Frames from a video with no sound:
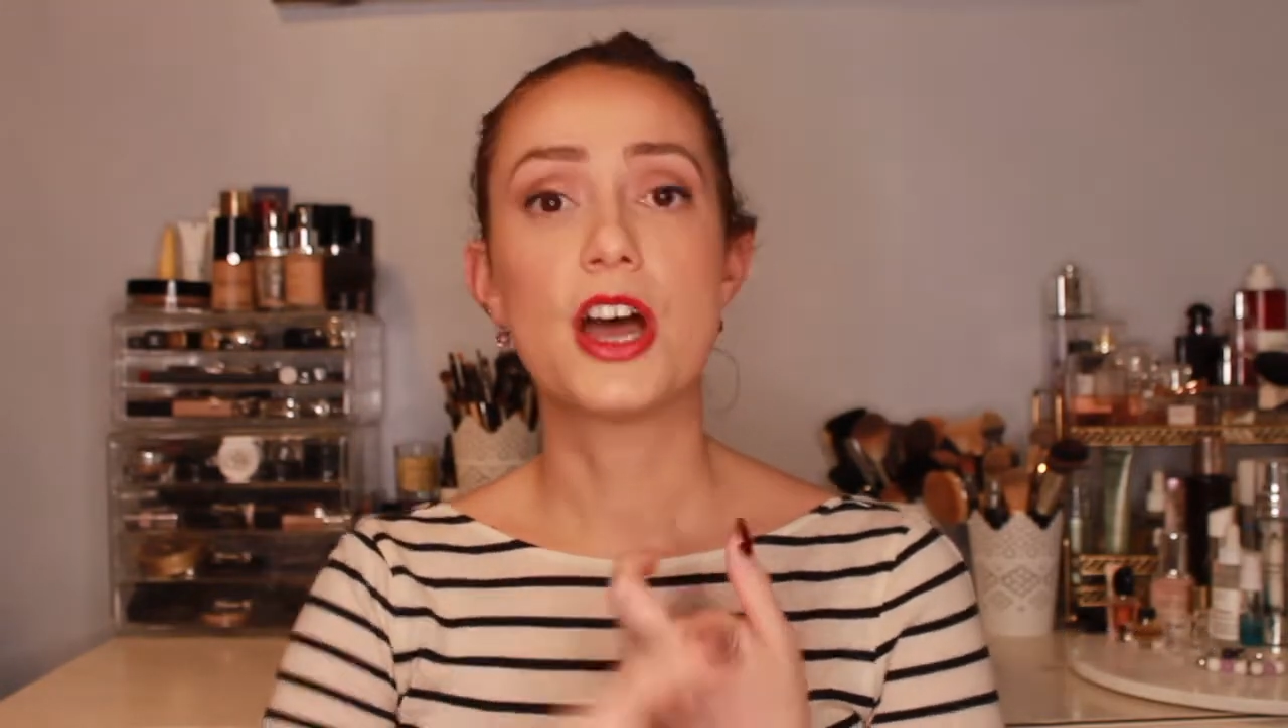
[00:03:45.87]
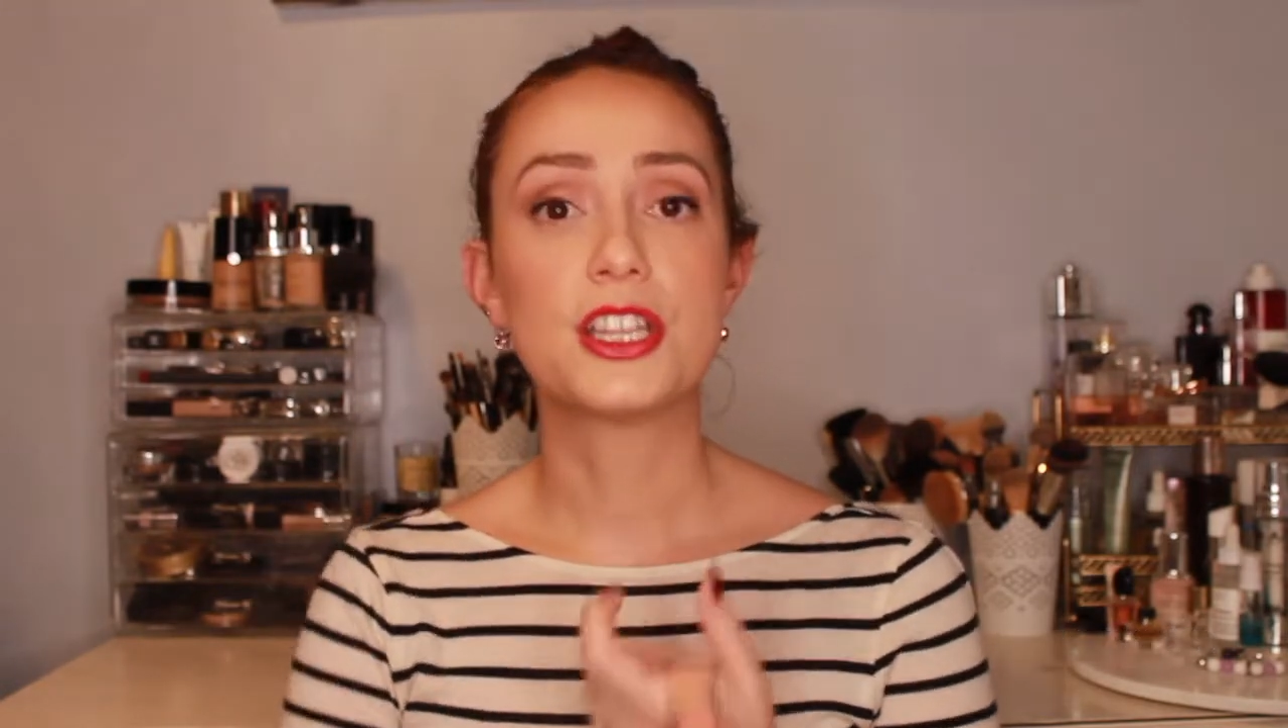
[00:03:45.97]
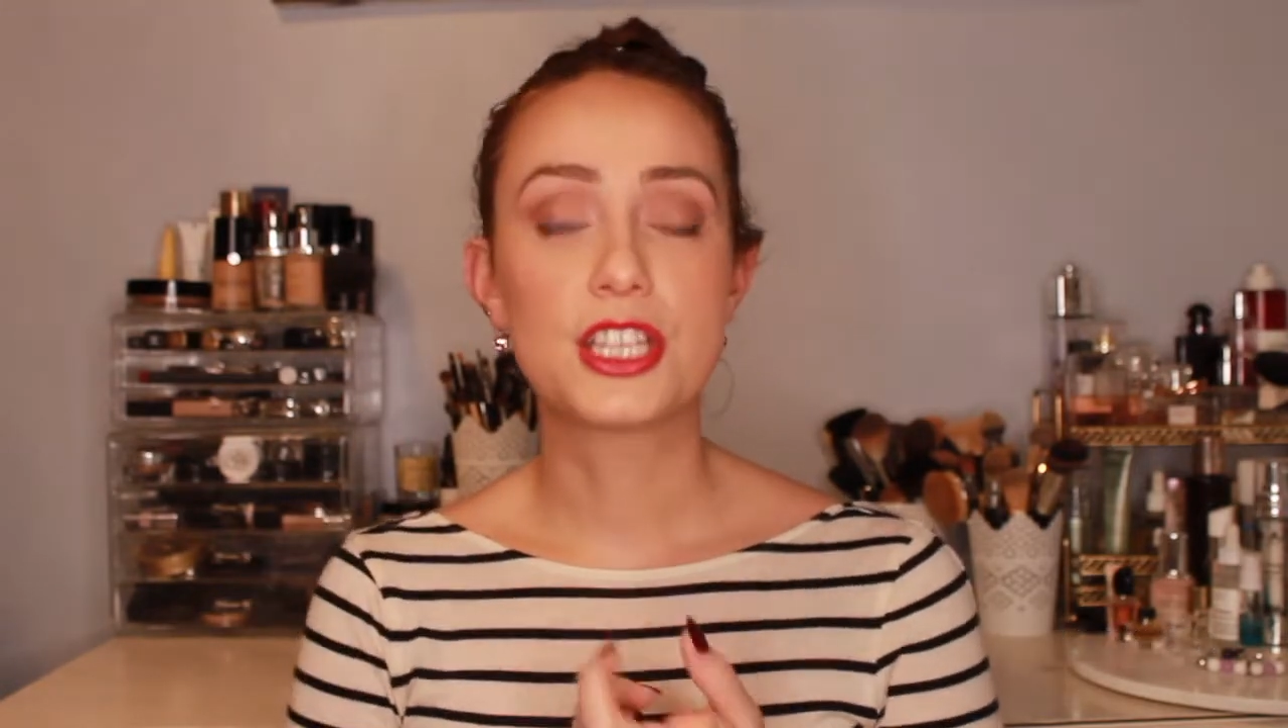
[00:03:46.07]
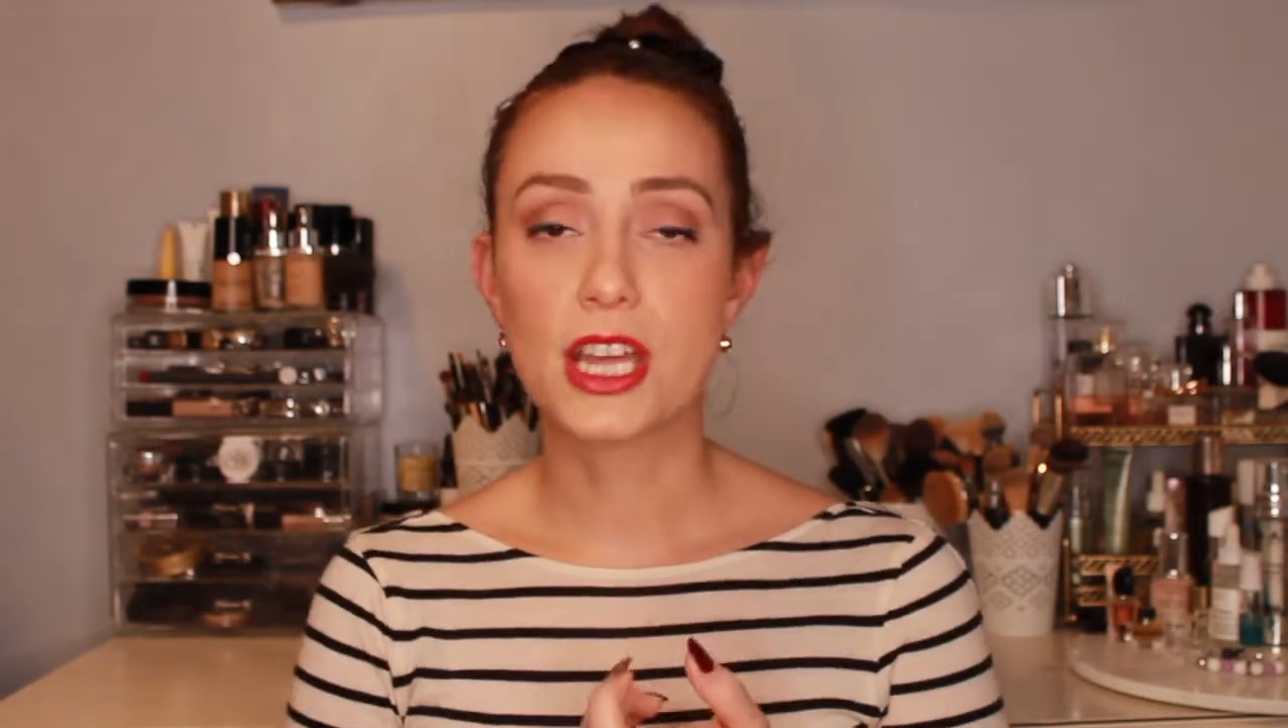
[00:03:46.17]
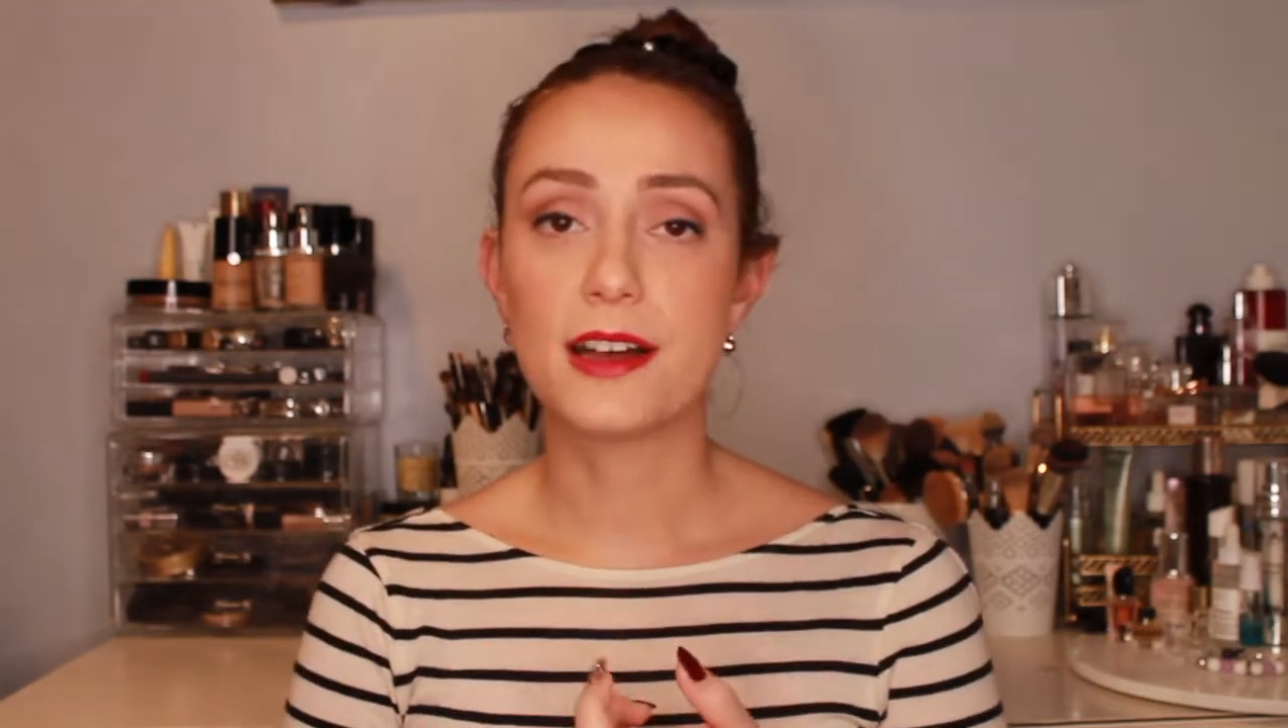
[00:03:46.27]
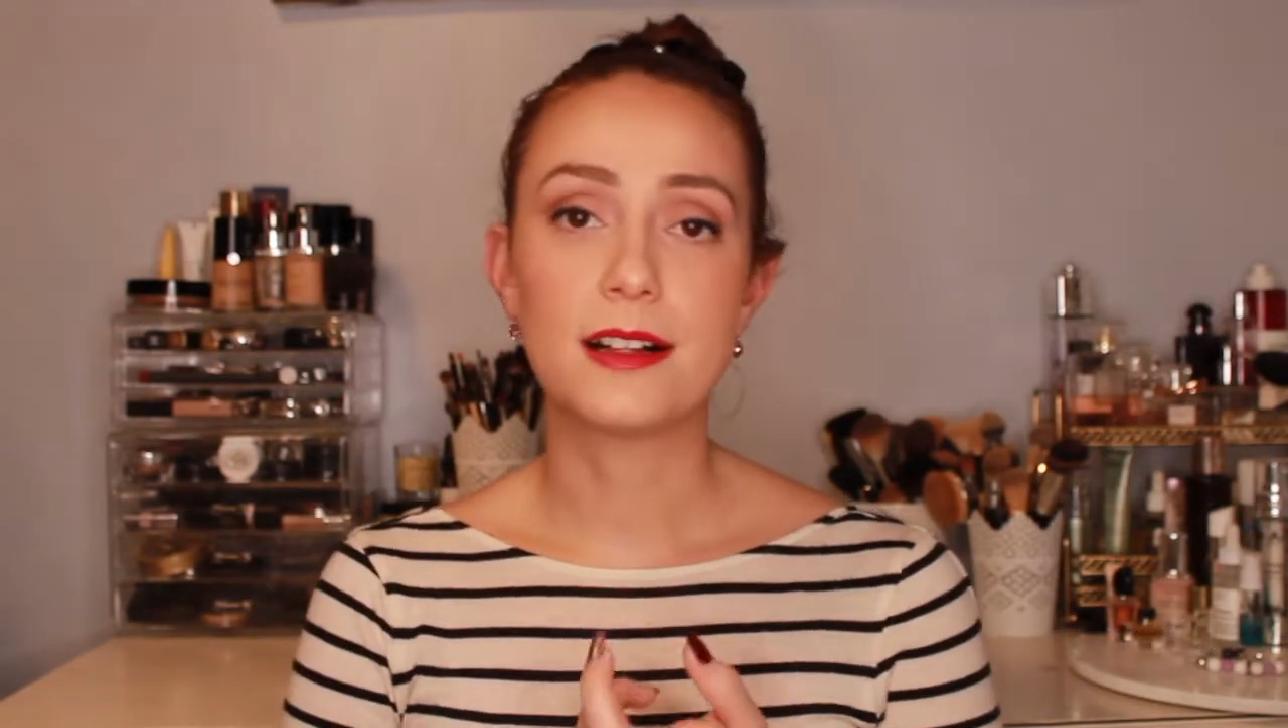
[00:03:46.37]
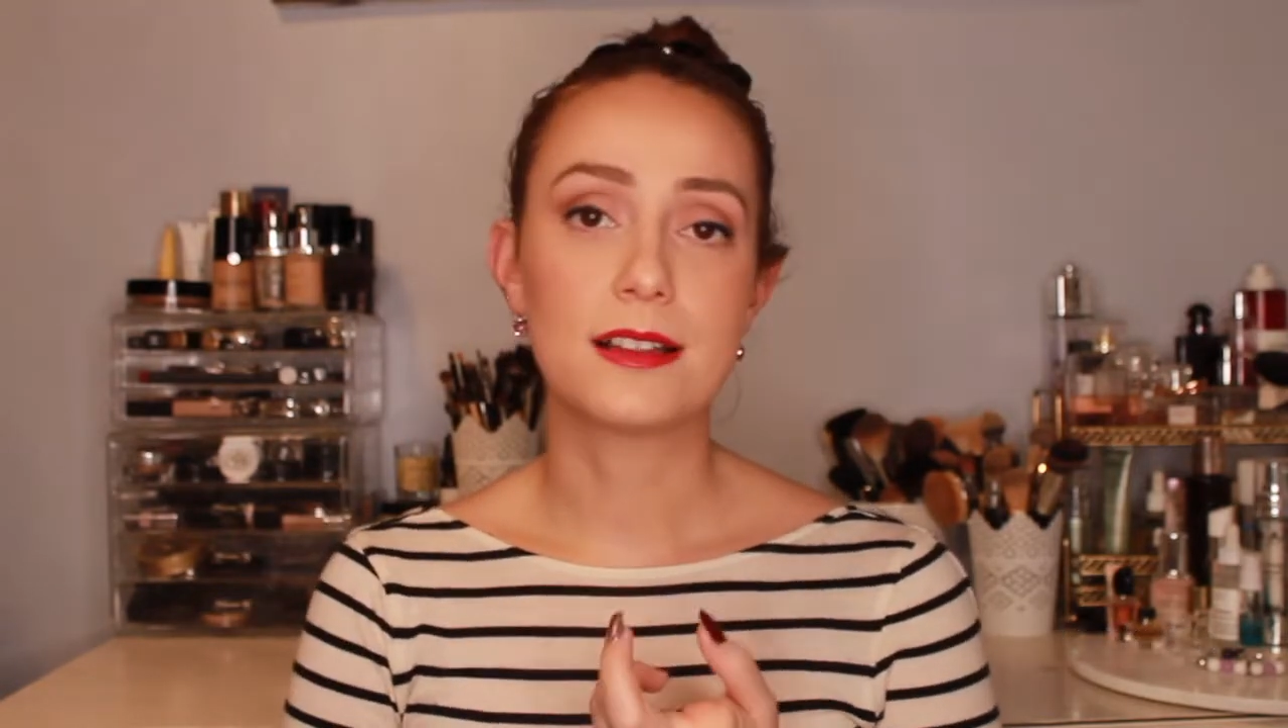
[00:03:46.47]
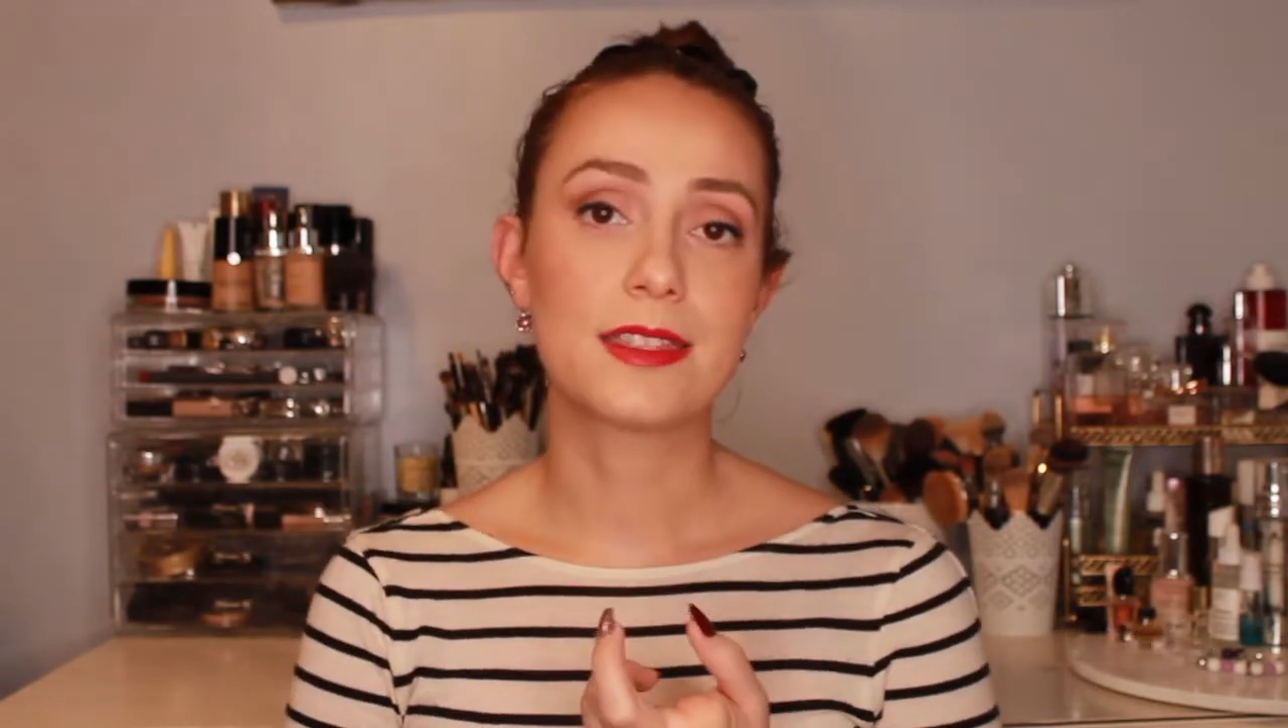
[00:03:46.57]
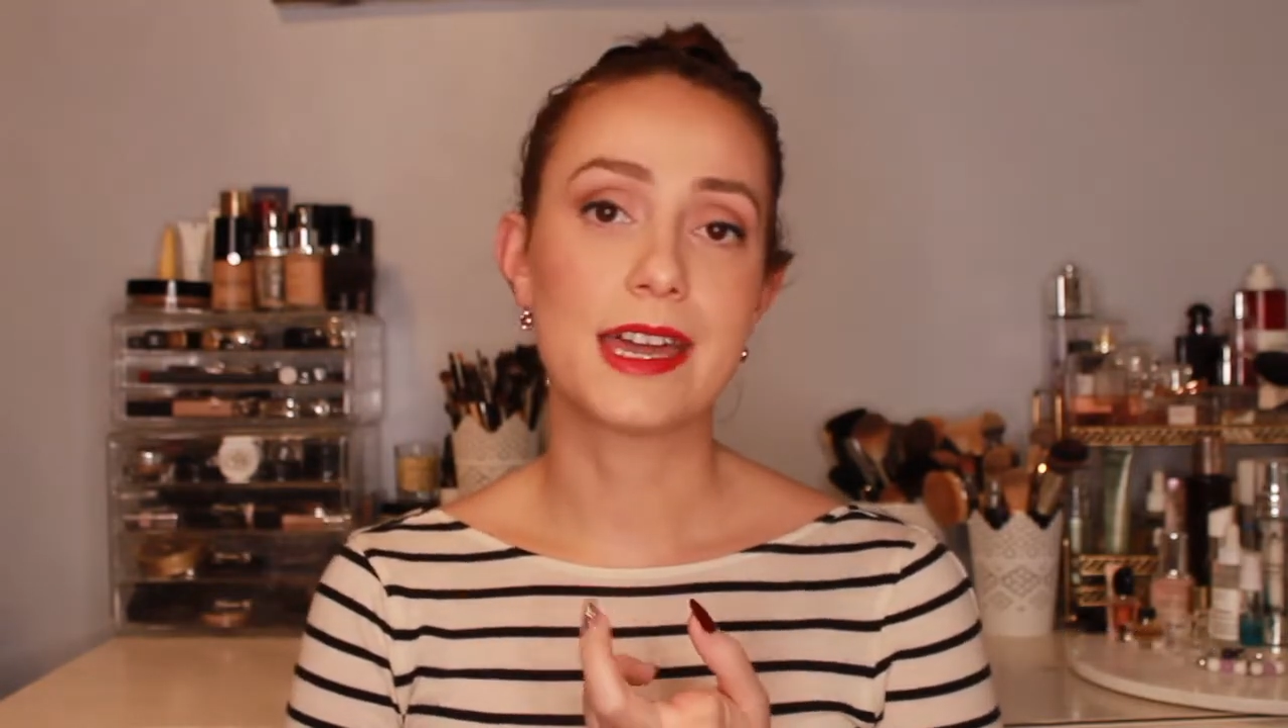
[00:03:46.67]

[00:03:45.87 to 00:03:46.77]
a gel